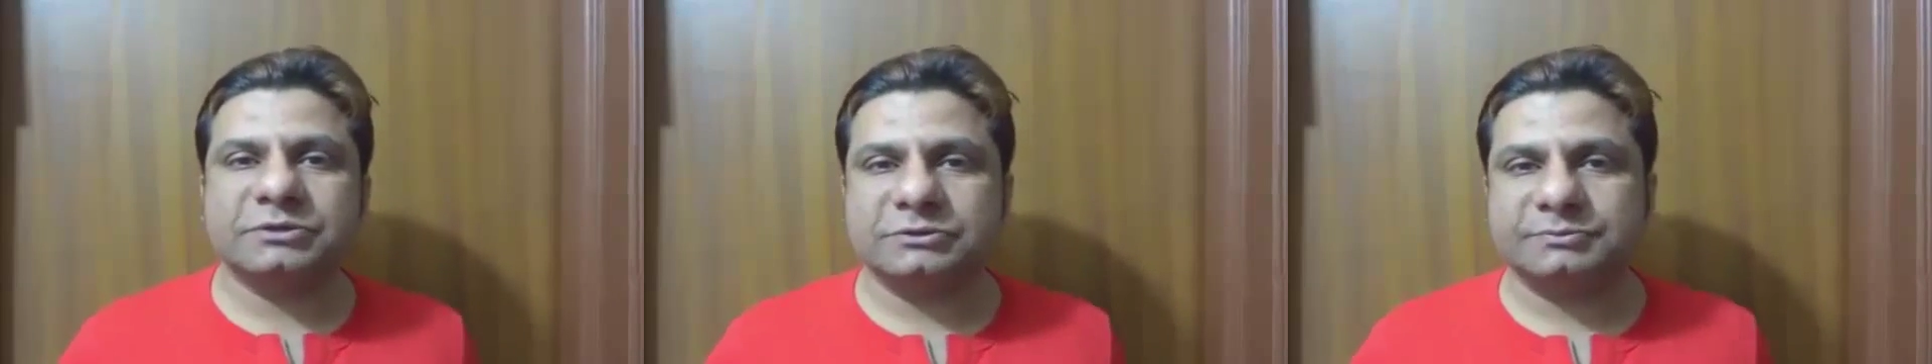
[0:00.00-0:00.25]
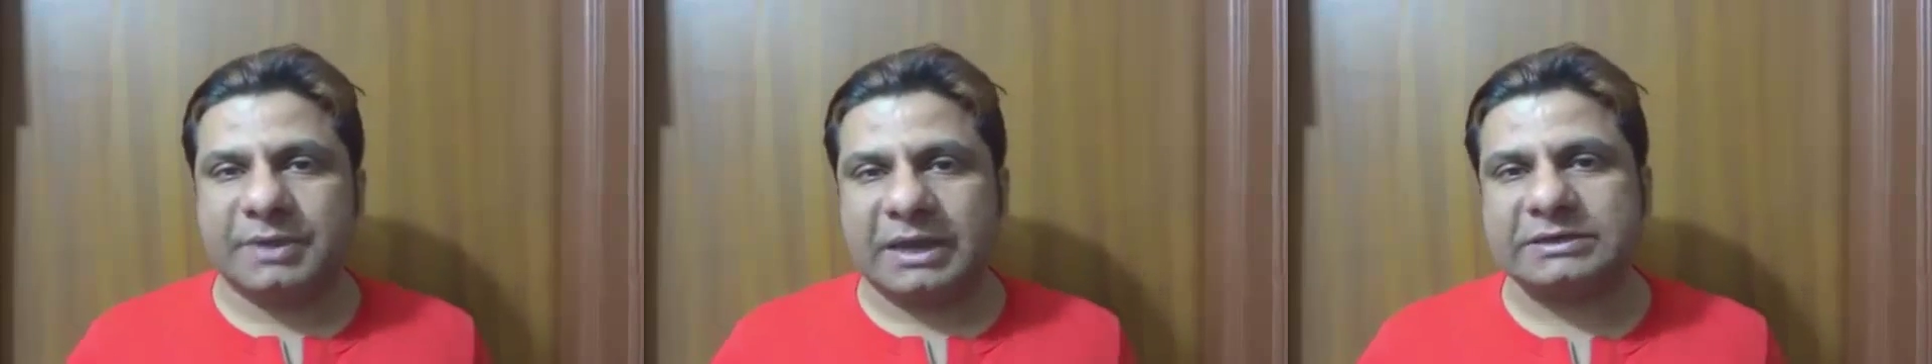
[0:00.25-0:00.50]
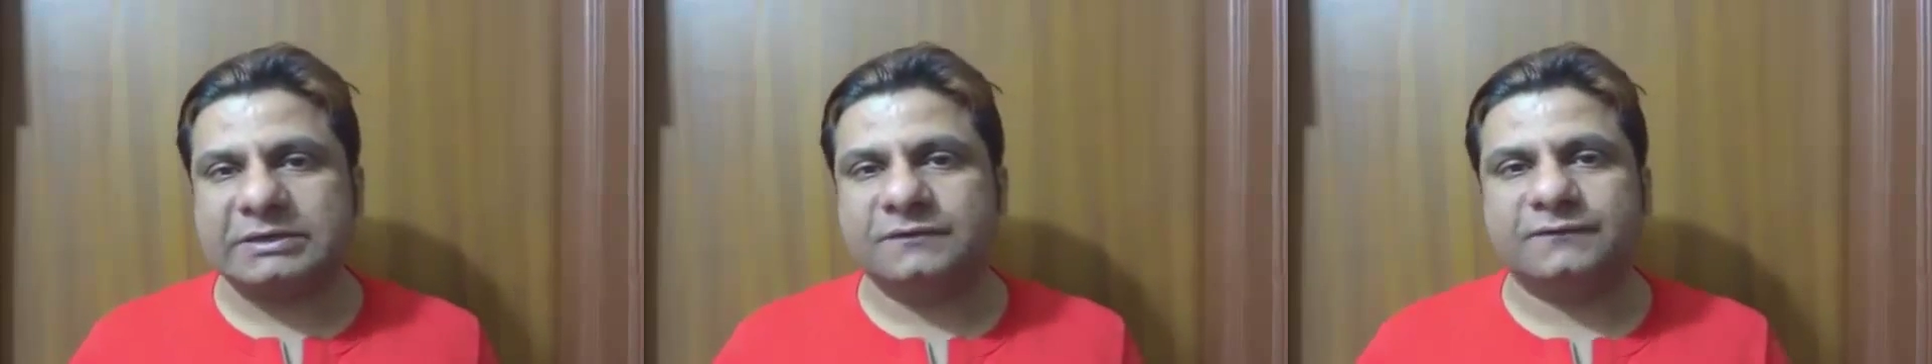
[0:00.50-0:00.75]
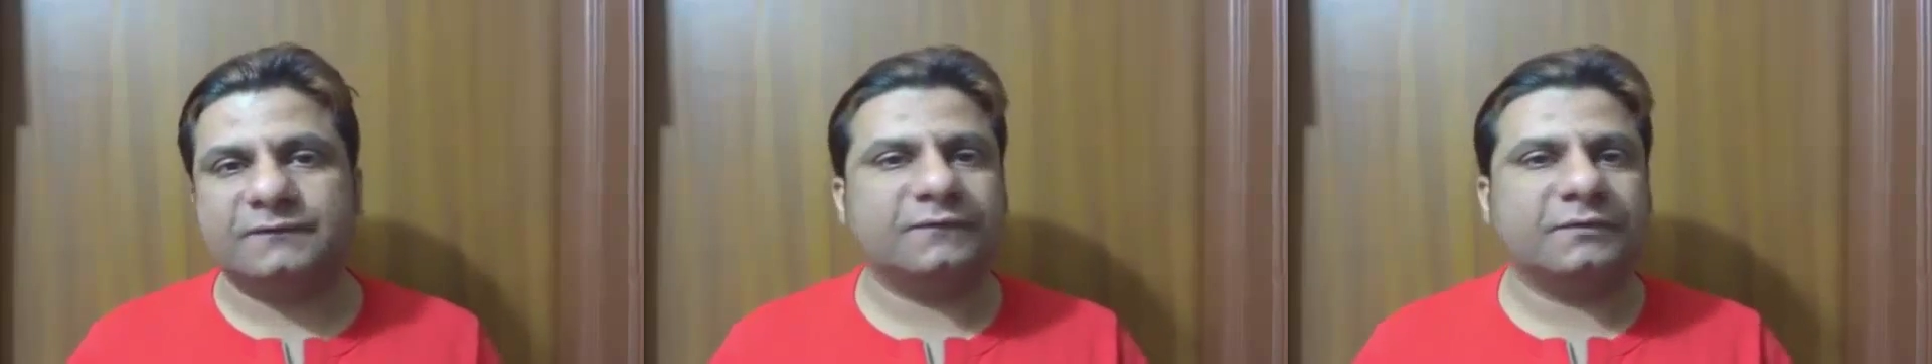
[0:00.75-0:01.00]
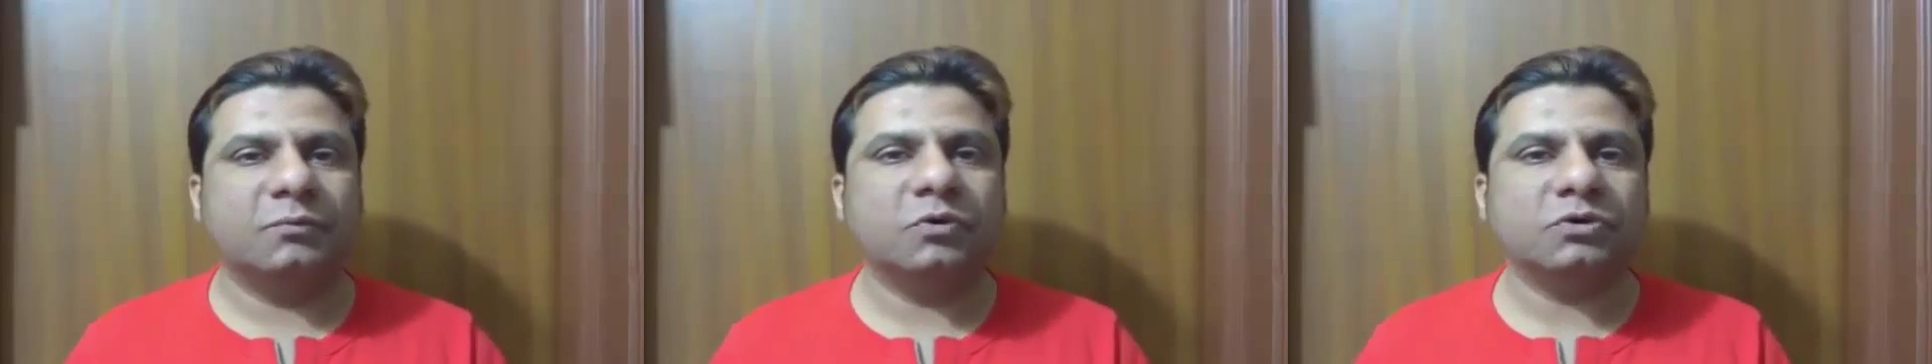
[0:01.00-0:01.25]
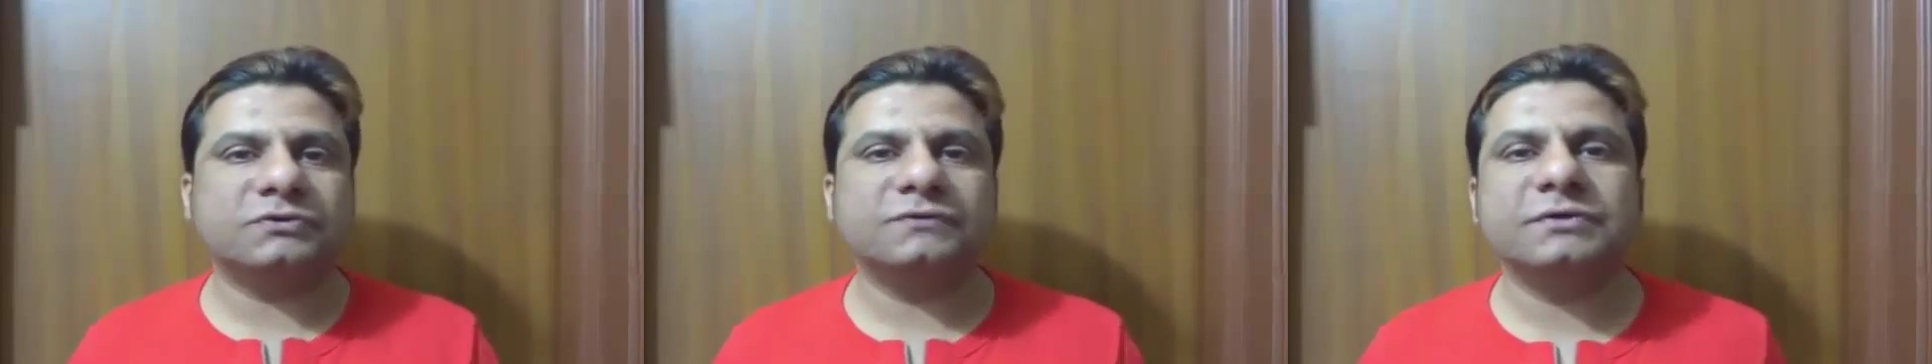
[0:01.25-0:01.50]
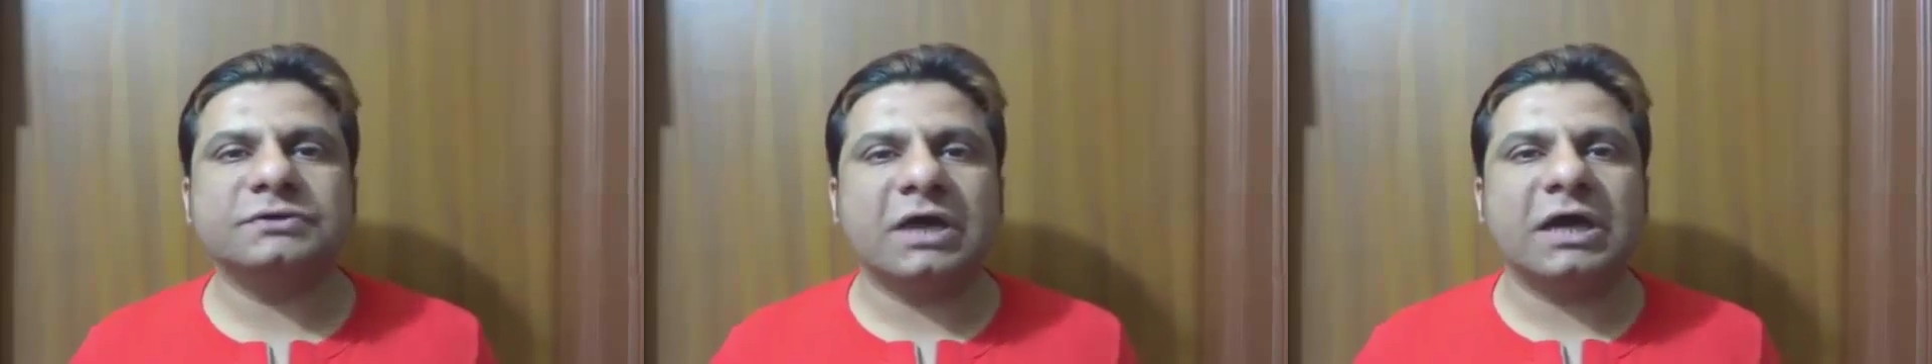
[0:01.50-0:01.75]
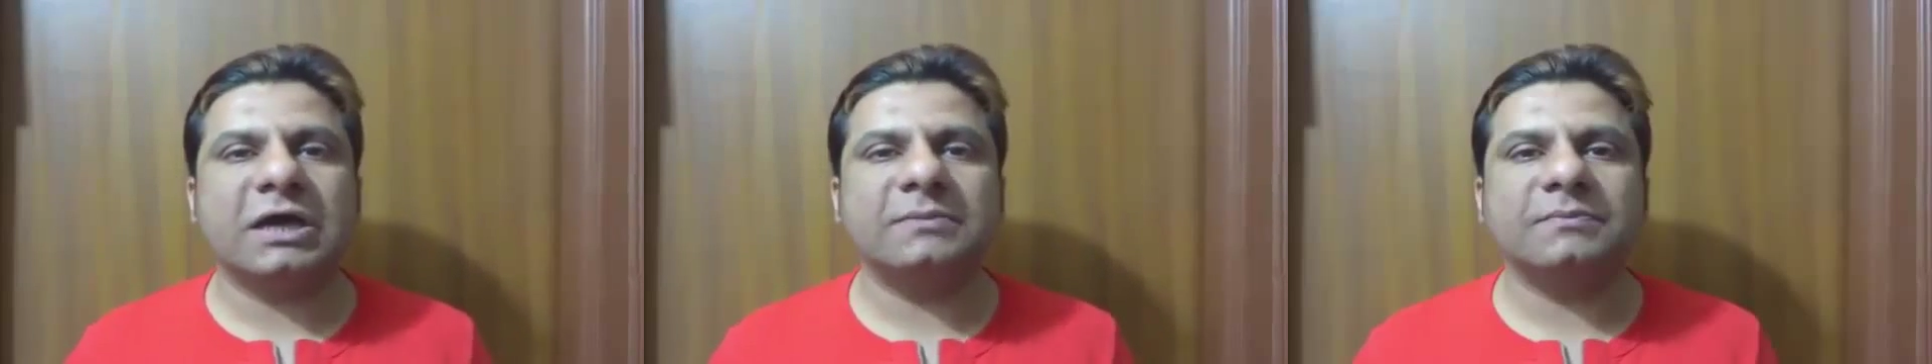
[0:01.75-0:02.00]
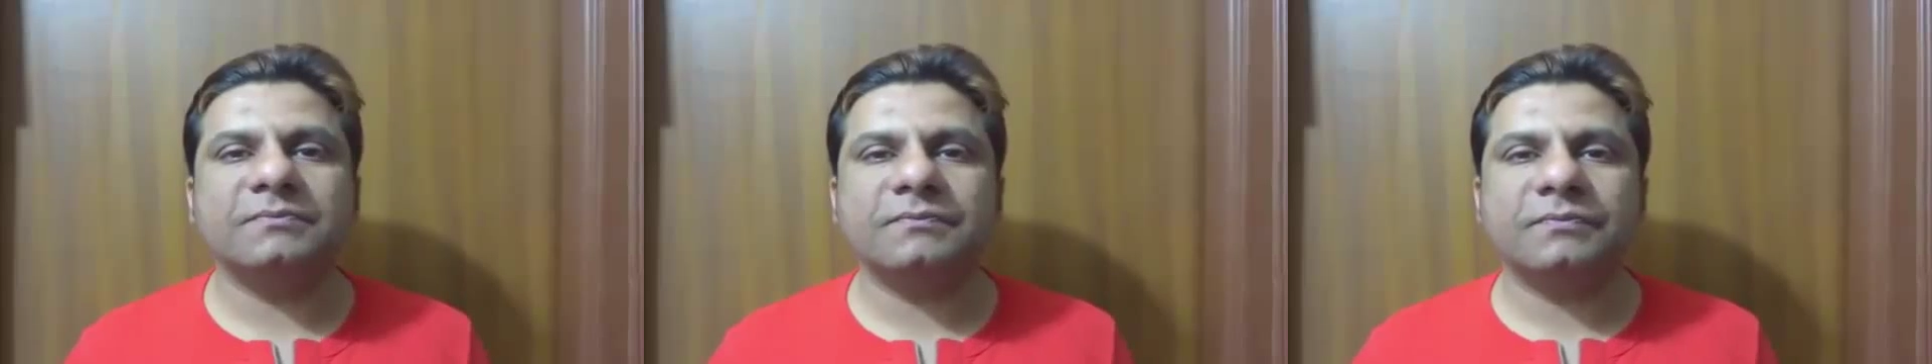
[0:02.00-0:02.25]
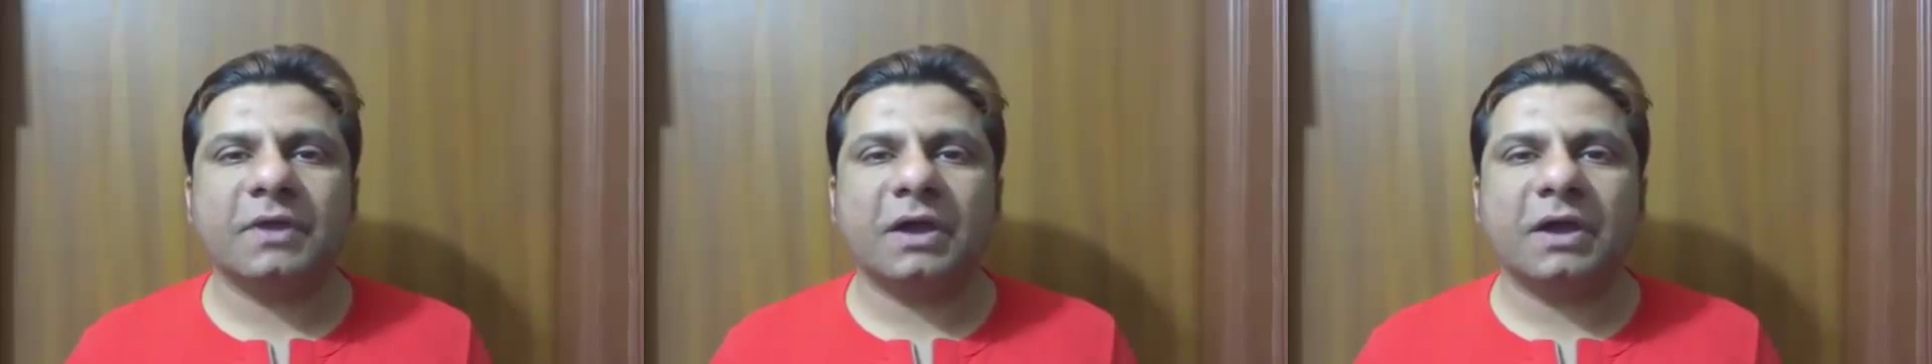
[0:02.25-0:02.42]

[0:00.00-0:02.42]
perspective, most of the time,